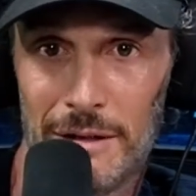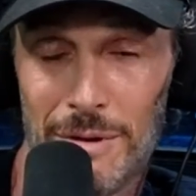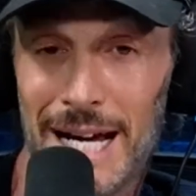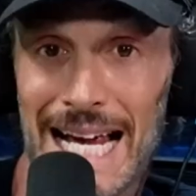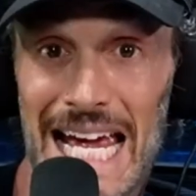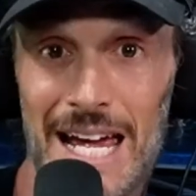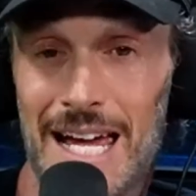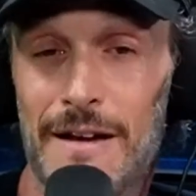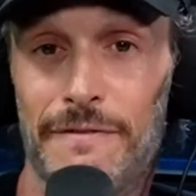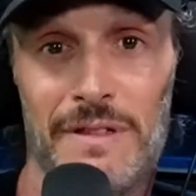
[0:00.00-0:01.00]
Right?
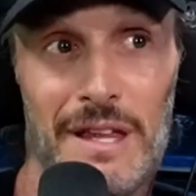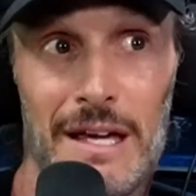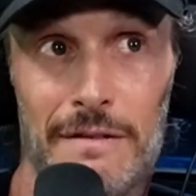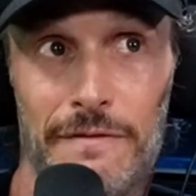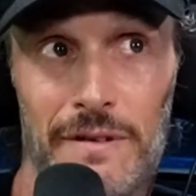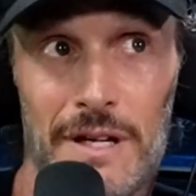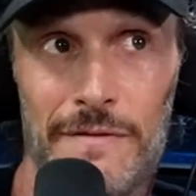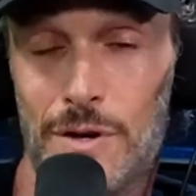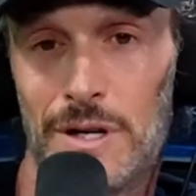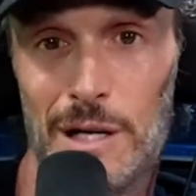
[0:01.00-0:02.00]
If
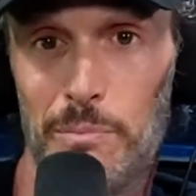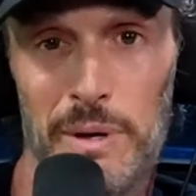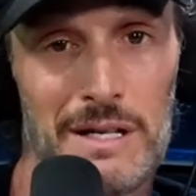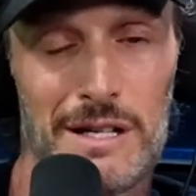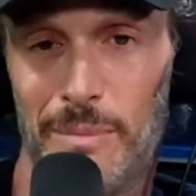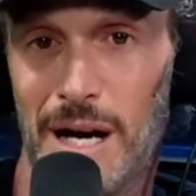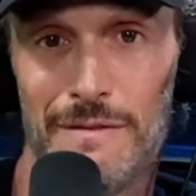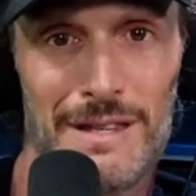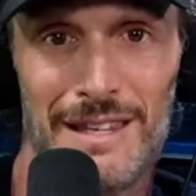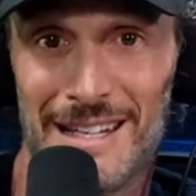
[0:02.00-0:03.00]
your kid picks up
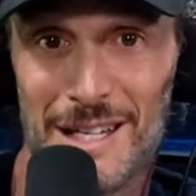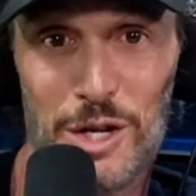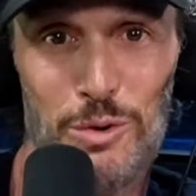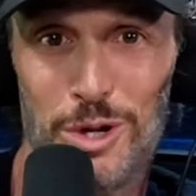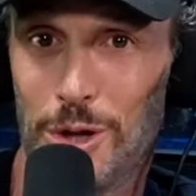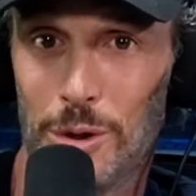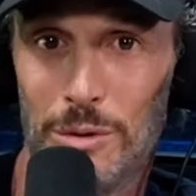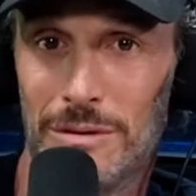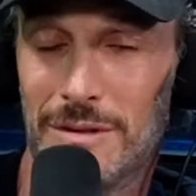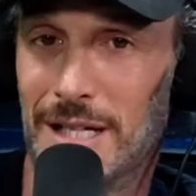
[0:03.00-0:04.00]
everything you do,